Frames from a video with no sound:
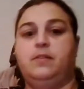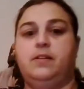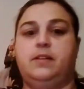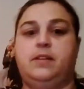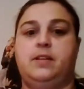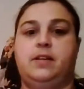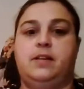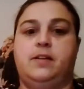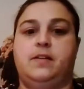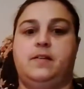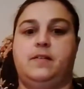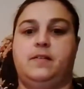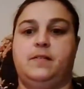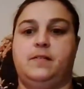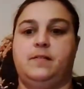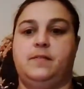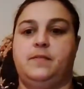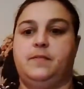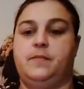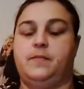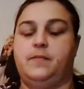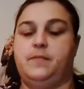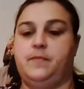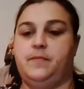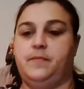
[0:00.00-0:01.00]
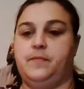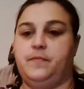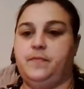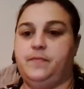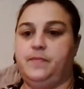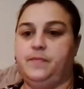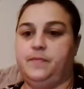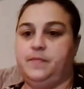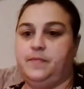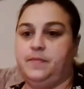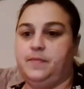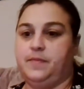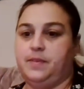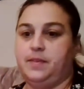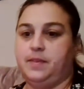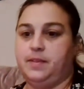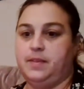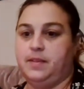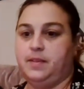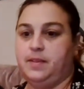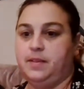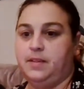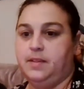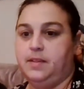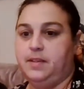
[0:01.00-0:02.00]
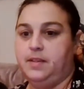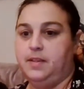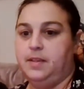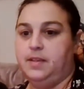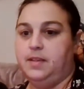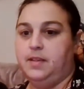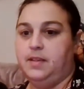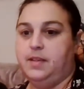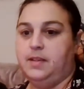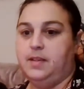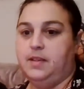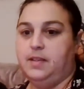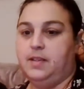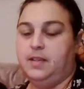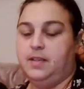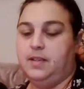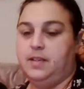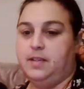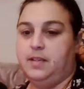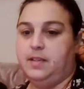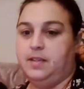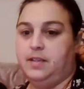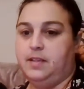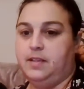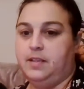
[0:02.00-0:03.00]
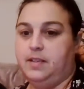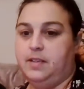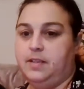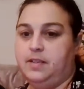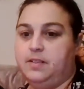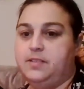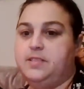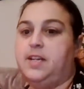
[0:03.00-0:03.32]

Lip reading: This person isn't speaking.